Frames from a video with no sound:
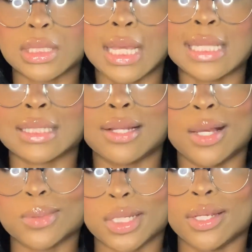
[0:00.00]
It has an
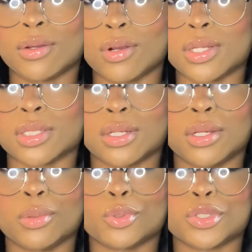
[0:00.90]
upside down cross on
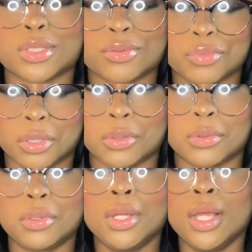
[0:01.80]
here, which is really cool